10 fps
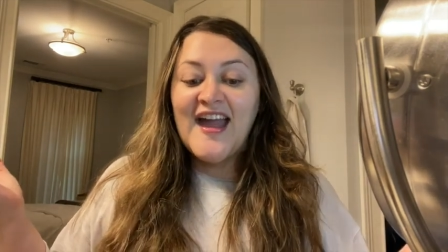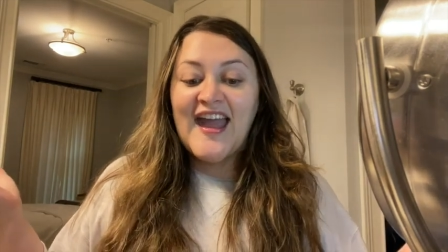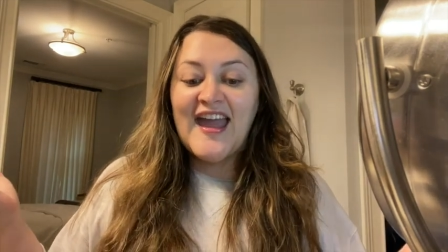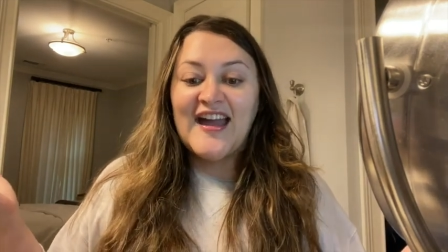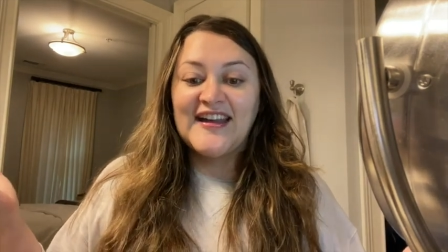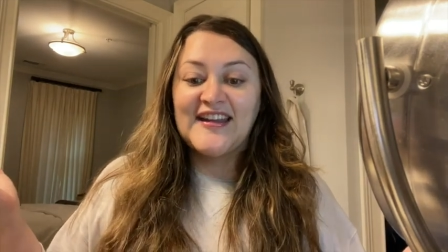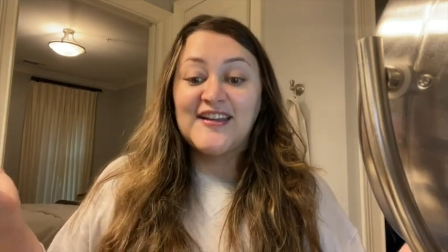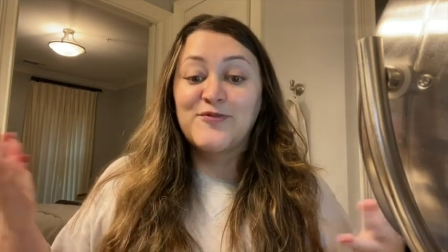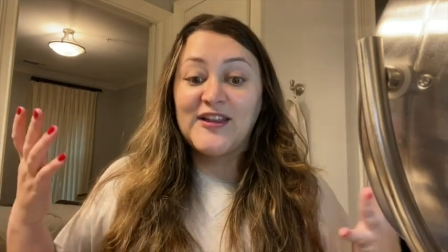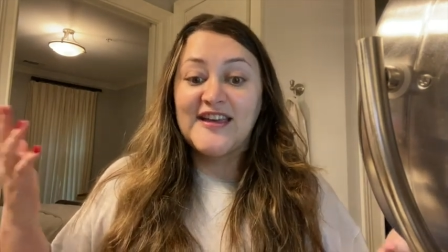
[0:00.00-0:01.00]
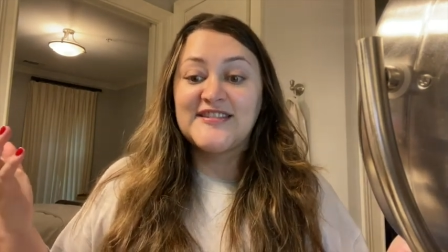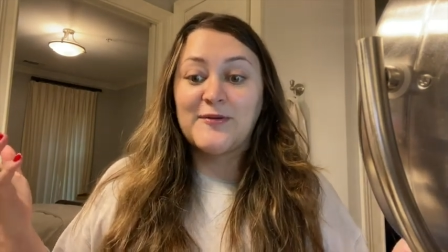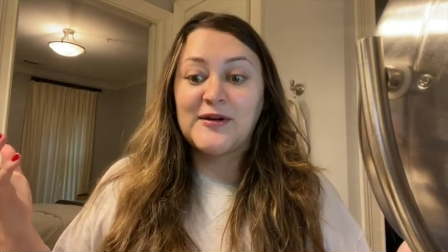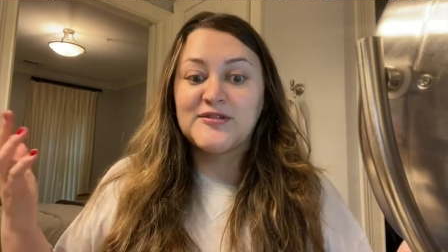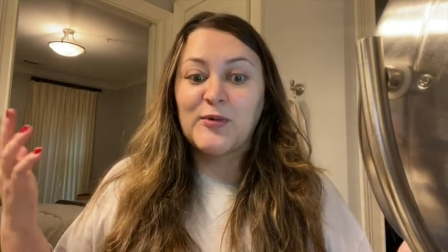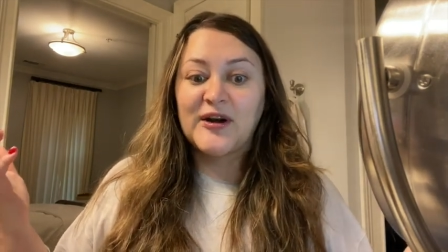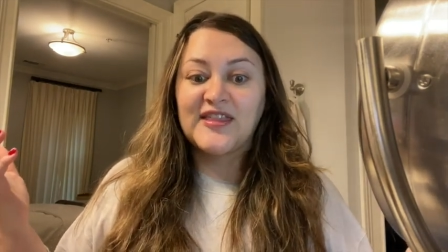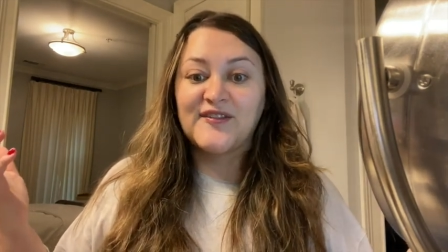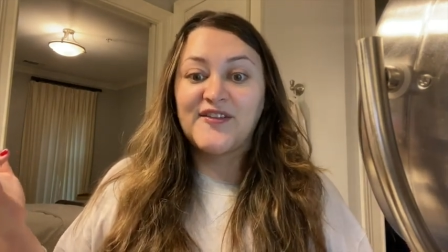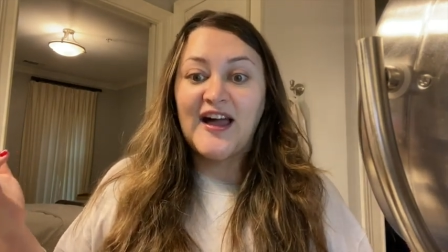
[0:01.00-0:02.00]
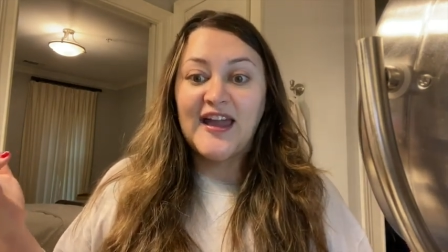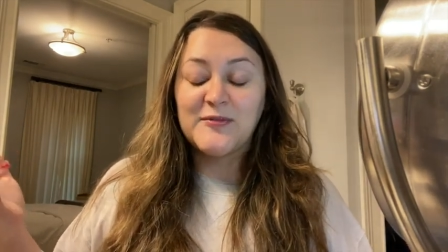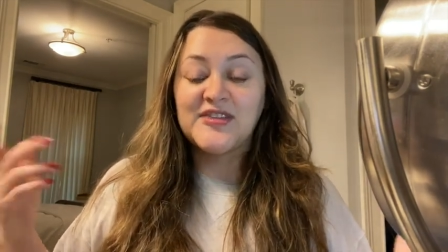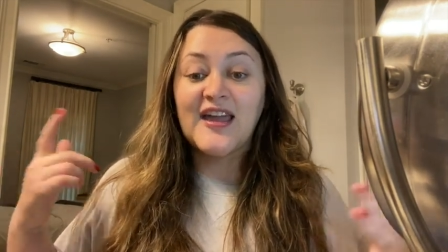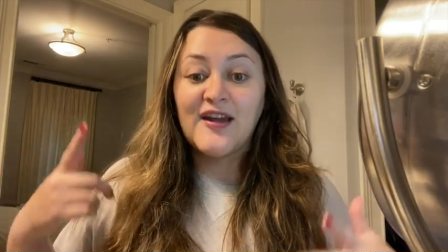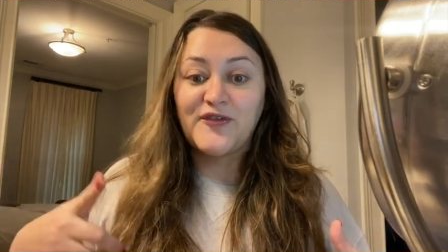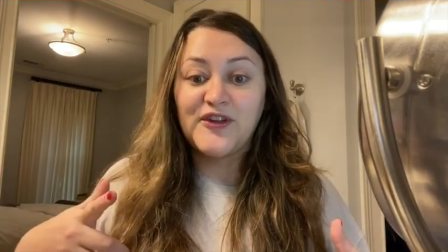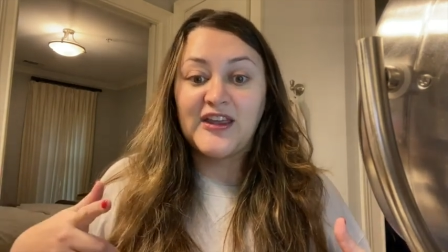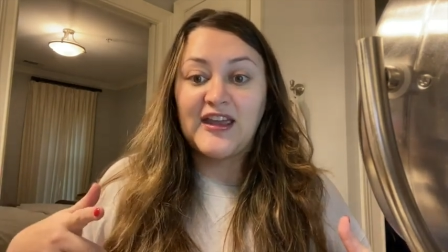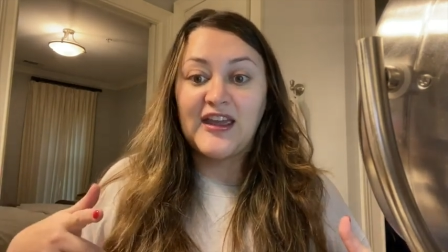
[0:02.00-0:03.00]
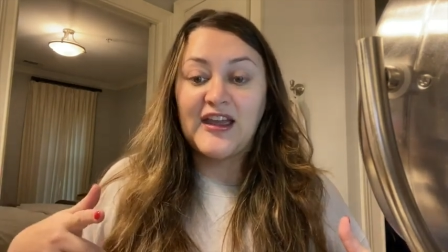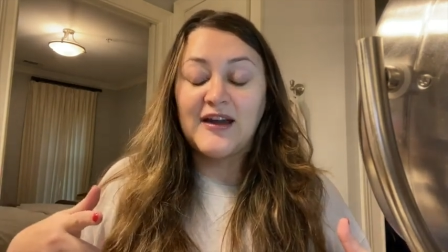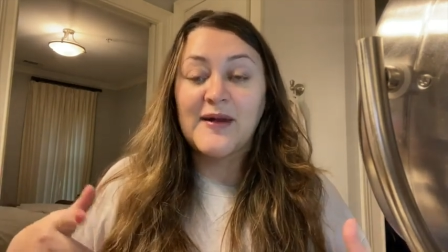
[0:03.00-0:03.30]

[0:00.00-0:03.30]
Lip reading: And I realized that when I was boarding the flight, but thankfully my